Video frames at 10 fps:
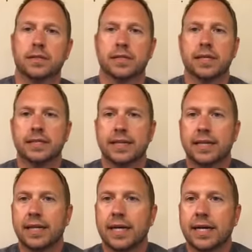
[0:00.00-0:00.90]
Da da da
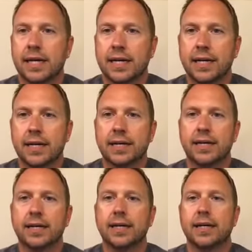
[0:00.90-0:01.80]
da.
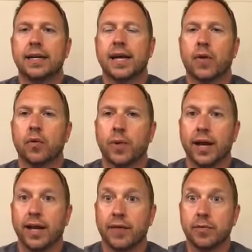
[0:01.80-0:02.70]
And we're
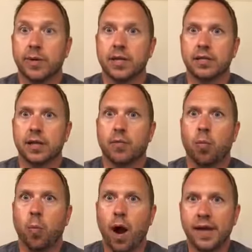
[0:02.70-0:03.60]
waiting. Everybody's like,
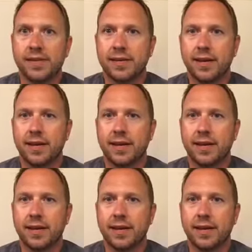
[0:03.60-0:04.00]
what?